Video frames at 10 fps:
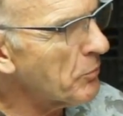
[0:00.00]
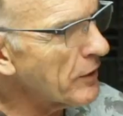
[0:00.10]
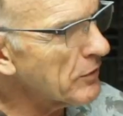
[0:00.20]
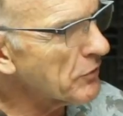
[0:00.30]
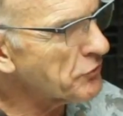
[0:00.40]
going to be
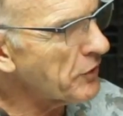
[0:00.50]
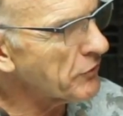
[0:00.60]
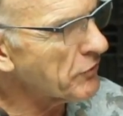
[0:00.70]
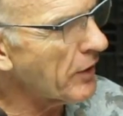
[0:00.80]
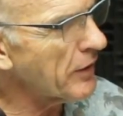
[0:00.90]
a little
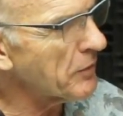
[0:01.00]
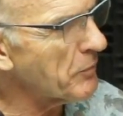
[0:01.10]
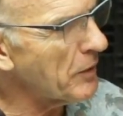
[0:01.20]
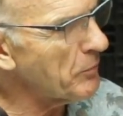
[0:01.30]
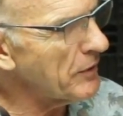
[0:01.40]
shake, and
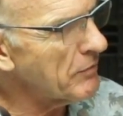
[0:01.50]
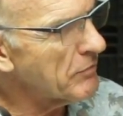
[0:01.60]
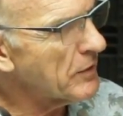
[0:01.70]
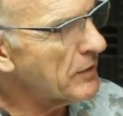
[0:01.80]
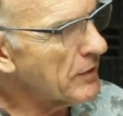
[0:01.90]
maybe
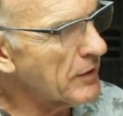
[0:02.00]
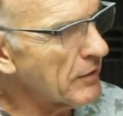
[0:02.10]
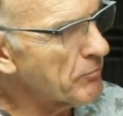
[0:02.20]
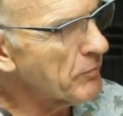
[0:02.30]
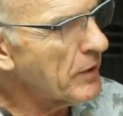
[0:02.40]

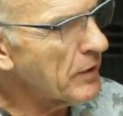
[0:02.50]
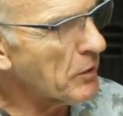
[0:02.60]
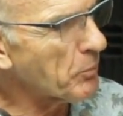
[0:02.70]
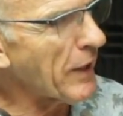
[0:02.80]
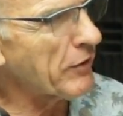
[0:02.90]

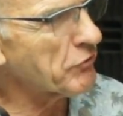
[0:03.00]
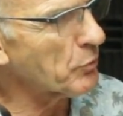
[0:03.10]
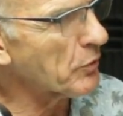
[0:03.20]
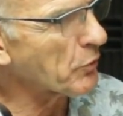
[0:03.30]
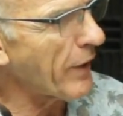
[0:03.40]
the plaster
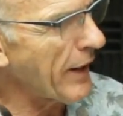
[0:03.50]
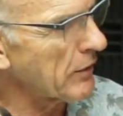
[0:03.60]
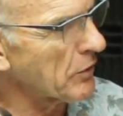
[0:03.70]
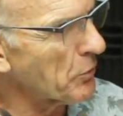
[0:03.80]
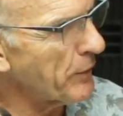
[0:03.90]
will crack a
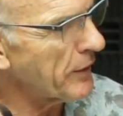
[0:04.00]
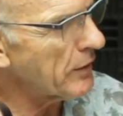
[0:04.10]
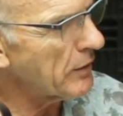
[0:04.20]
little bit.